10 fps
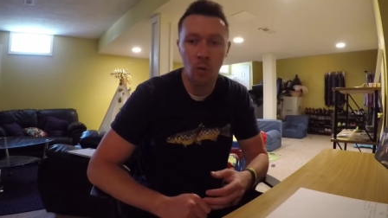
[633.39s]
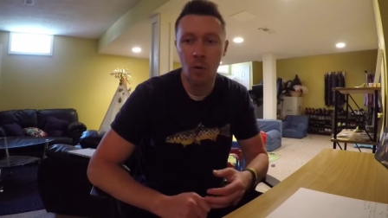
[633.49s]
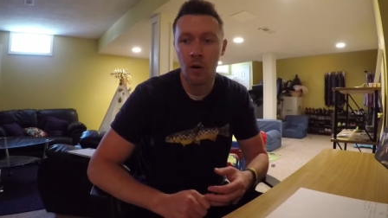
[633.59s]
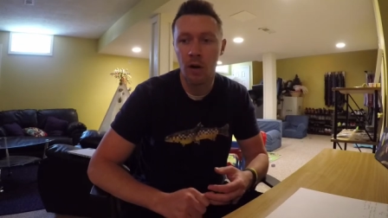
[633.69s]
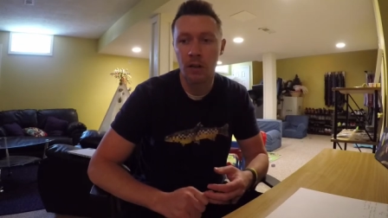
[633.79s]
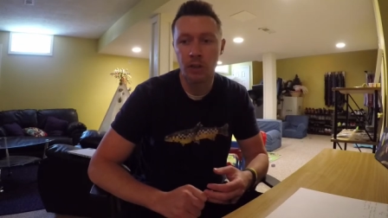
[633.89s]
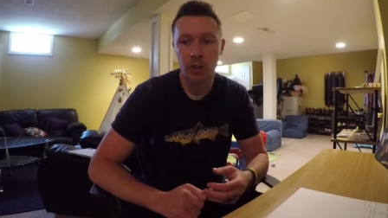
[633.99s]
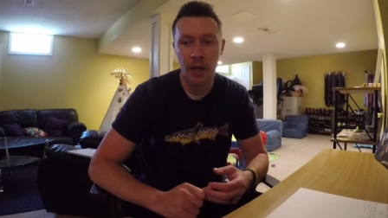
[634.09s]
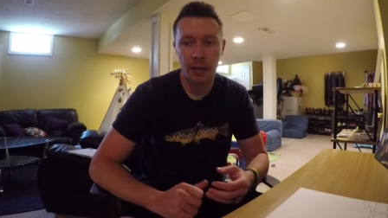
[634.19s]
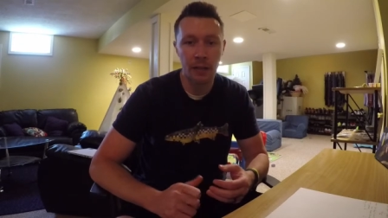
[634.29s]
or I'll
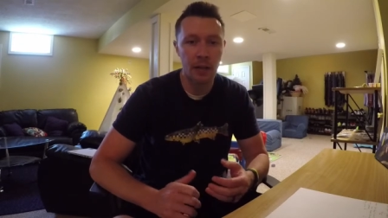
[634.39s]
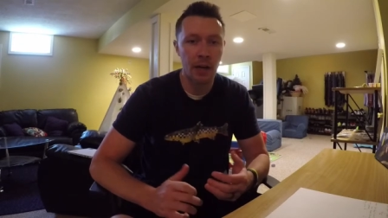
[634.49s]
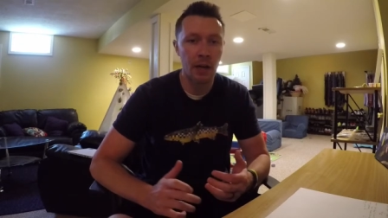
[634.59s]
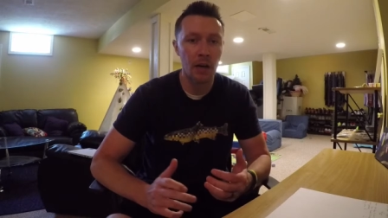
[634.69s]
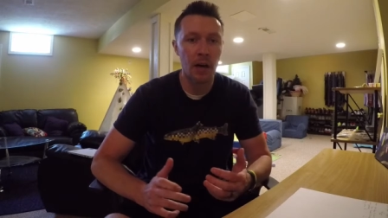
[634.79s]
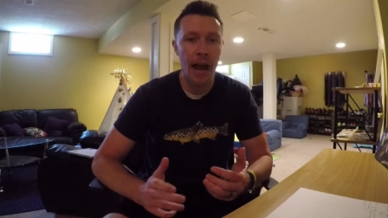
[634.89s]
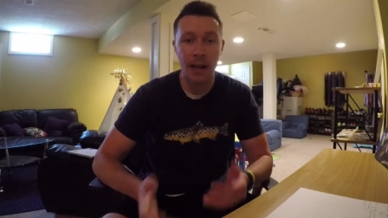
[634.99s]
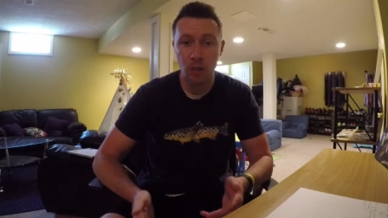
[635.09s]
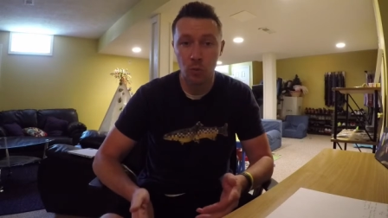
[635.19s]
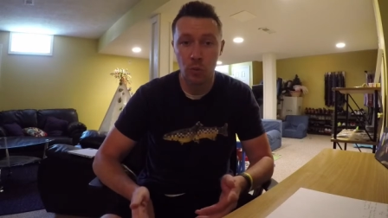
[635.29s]
check their
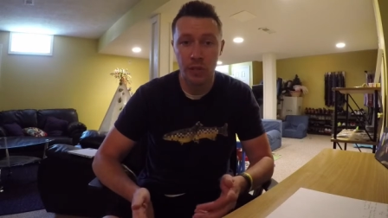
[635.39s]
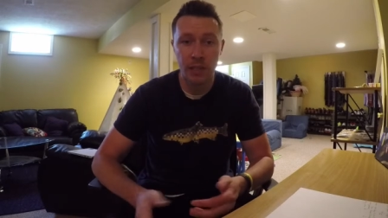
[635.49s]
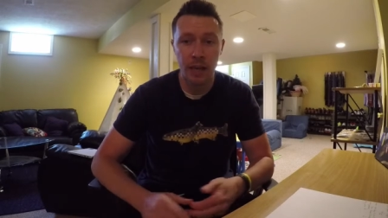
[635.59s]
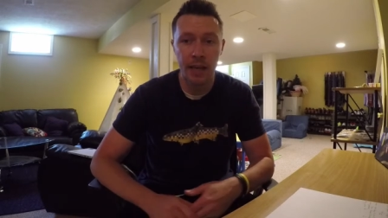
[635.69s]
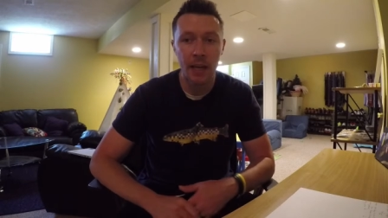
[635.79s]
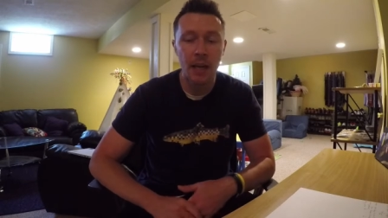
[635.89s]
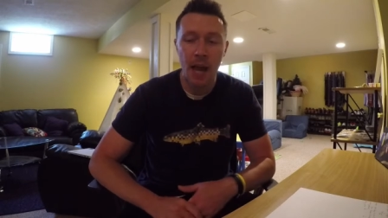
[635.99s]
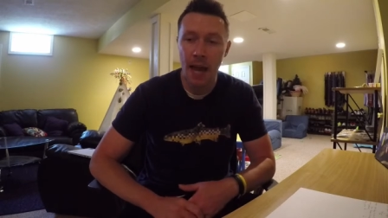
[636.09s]
actual site